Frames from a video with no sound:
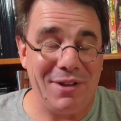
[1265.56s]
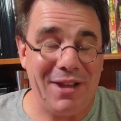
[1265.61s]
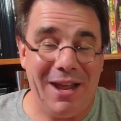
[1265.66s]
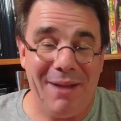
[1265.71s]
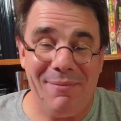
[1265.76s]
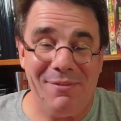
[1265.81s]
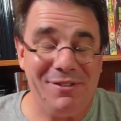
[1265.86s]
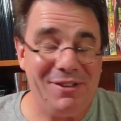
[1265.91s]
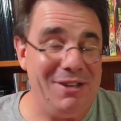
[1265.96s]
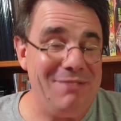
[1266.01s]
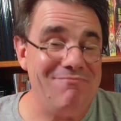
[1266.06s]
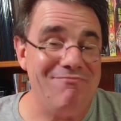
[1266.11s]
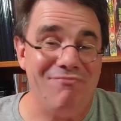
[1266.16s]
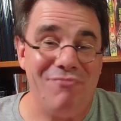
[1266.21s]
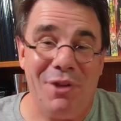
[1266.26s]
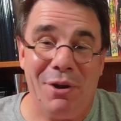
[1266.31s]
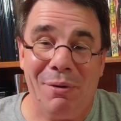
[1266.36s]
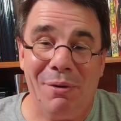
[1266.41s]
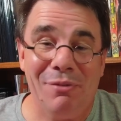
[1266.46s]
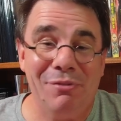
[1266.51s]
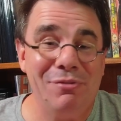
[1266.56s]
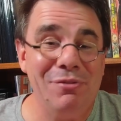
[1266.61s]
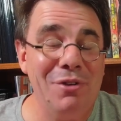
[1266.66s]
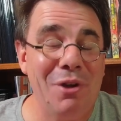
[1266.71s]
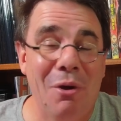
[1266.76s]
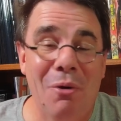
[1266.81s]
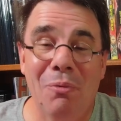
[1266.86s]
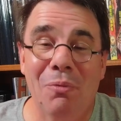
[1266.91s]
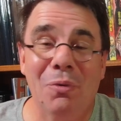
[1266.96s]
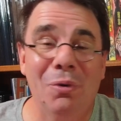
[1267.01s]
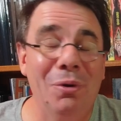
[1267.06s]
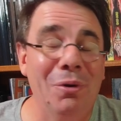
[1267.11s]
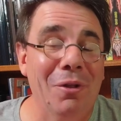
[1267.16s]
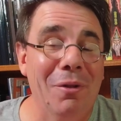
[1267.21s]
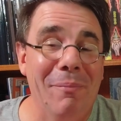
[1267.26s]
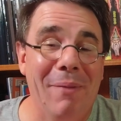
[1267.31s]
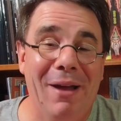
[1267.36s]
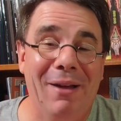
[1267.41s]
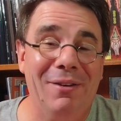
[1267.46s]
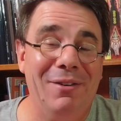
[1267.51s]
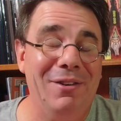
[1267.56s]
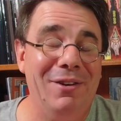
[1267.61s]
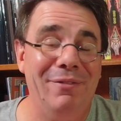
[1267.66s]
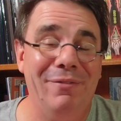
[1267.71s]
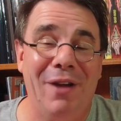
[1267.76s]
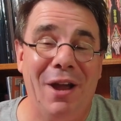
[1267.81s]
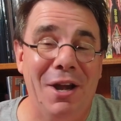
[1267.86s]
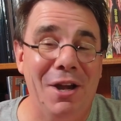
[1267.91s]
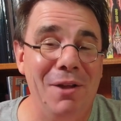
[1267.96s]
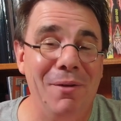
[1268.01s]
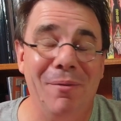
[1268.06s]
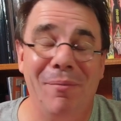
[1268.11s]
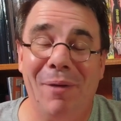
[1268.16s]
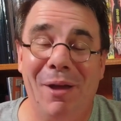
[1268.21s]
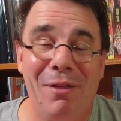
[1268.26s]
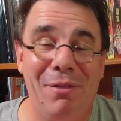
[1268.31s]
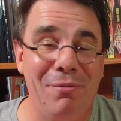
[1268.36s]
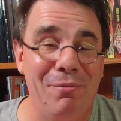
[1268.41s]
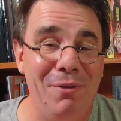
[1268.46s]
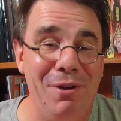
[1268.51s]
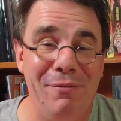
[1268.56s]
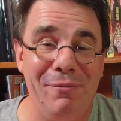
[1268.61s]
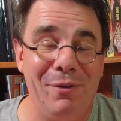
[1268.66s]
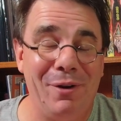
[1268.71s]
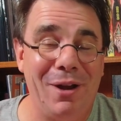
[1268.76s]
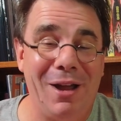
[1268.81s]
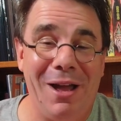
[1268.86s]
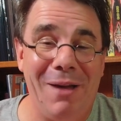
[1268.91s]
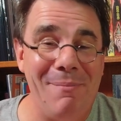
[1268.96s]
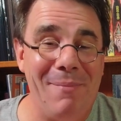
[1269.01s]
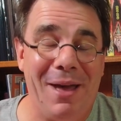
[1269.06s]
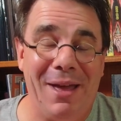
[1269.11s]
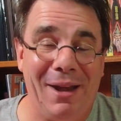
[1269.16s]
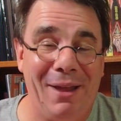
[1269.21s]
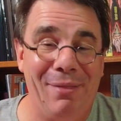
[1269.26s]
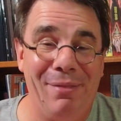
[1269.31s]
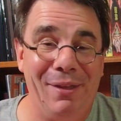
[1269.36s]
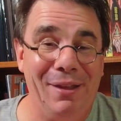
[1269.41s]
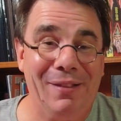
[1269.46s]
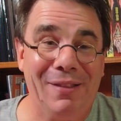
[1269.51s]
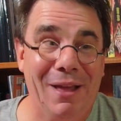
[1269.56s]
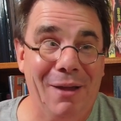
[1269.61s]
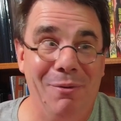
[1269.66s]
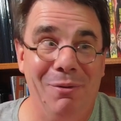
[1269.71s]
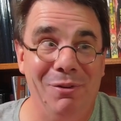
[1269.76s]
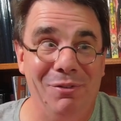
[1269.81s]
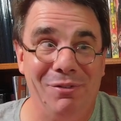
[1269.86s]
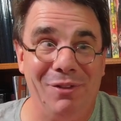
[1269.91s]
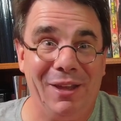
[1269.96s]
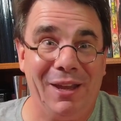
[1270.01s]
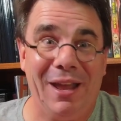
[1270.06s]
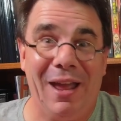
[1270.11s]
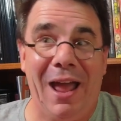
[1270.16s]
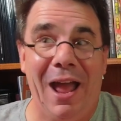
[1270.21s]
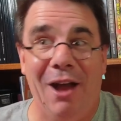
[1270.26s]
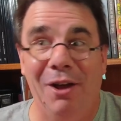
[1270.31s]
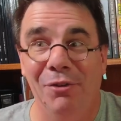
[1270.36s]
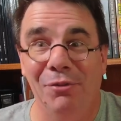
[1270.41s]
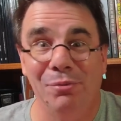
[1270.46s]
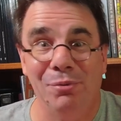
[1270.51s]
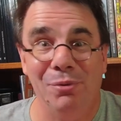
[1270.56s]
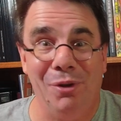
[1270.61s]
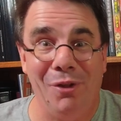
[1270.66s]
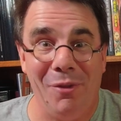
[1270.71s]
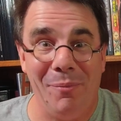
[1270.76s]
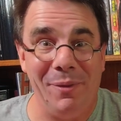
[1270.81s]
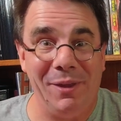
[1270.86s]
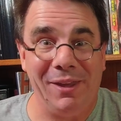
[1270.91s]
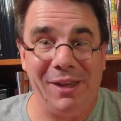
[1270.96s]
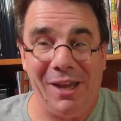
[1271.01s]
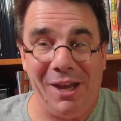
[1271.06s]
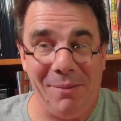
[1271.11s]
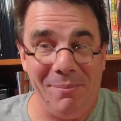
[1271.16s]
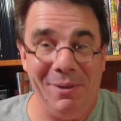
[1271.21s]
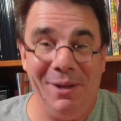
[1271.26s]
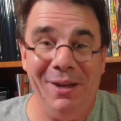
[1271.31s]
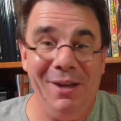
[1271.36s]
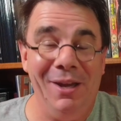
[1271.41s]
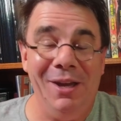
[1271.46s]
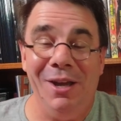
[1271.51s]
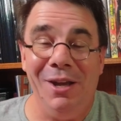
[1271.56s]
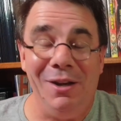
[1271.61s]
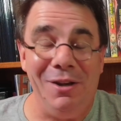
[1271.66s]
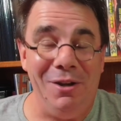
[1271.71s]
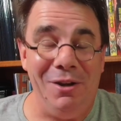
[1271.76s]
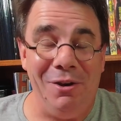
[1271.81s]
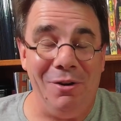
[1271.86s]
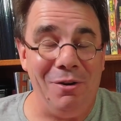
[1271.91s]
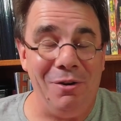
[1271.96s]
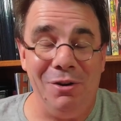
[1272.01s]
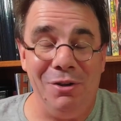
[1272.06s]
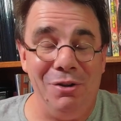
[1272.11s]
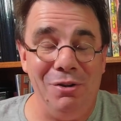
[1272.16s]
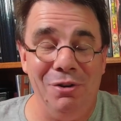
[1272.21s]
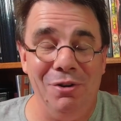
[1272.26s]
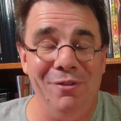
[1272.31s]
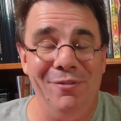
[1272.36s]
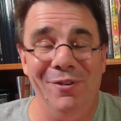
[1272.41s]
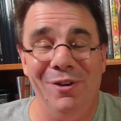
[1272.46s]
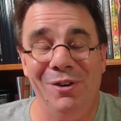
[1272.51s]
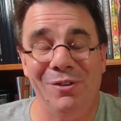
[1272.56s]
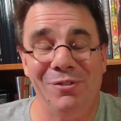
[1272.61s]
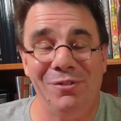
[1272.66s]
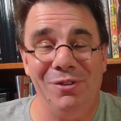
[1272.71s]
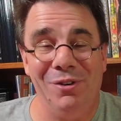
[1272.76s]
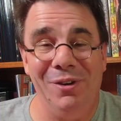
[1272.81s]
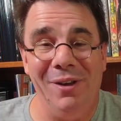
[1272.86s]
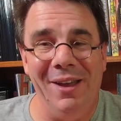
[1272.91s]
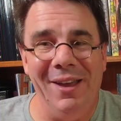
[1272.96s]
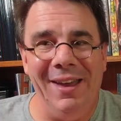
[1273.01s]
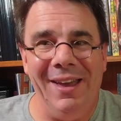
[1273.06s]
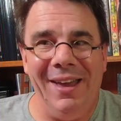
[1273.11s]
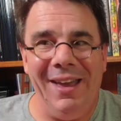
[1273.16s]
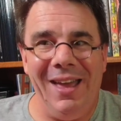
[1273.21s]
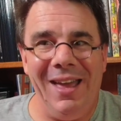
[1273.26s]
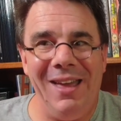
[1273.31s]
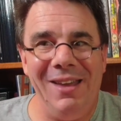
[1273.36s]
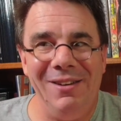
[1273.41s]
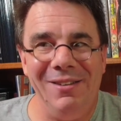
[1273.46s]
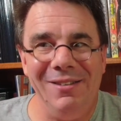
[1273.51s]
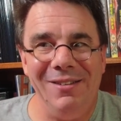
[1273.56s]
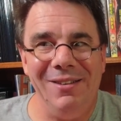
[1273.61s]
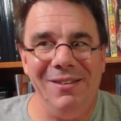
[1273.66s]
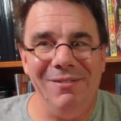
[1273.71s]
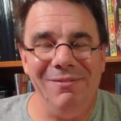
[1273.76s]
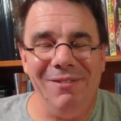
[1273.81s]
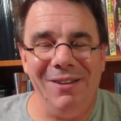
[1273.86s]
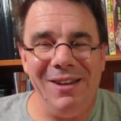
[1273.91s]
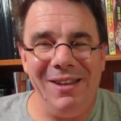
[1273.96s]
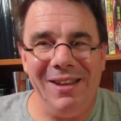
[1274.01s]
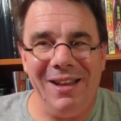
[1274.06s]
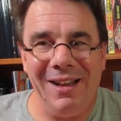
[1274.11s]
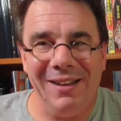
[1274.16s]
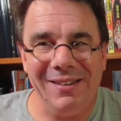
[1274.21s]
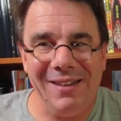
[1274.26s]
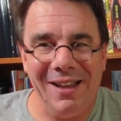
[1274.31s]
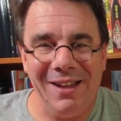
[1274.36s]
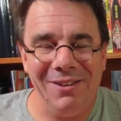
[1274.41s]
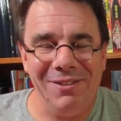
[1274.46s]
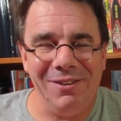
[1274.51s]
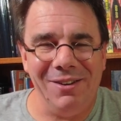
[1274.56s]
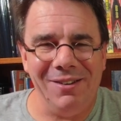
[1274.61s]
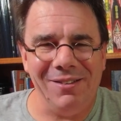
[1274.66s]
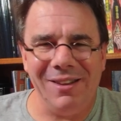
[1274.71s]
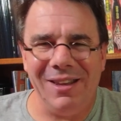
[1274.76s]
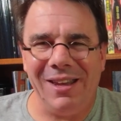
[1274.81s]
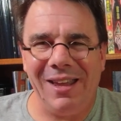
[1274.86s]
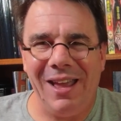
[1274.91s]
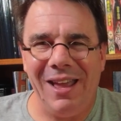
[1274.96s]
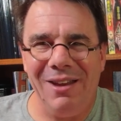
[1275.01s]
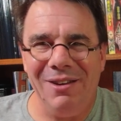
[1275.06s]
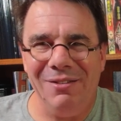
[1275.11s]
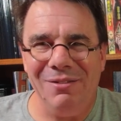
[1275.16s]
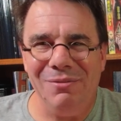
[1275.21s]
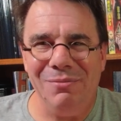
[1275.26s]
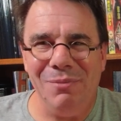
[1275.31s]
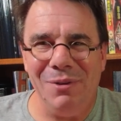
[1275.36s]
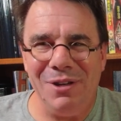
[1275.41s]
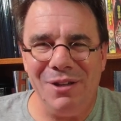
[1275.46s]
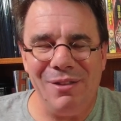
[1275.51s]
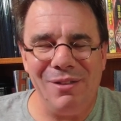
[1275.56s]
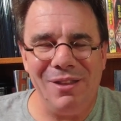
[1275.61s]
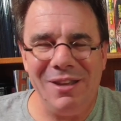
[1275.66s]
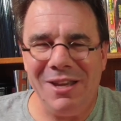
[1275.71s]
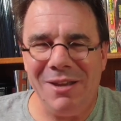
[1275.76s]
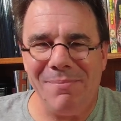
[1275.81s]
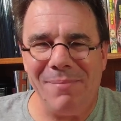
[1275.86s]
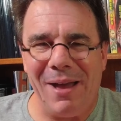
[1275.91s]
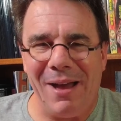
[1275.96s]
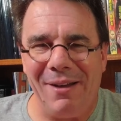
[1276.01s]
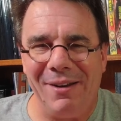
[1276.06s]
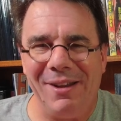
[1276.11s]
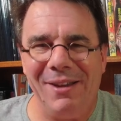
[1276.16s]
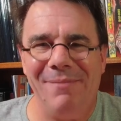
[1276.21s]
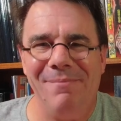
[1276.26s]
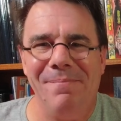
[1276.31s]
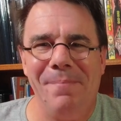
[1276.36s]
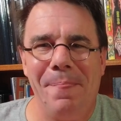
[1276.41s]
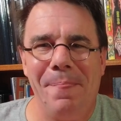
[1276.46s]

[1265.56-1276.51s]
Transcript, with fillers: game, and said, There is no rule about dividing by three for combat. I think that was like a house rule that became near universal. And when he got down to it, he's like, And when you think about it,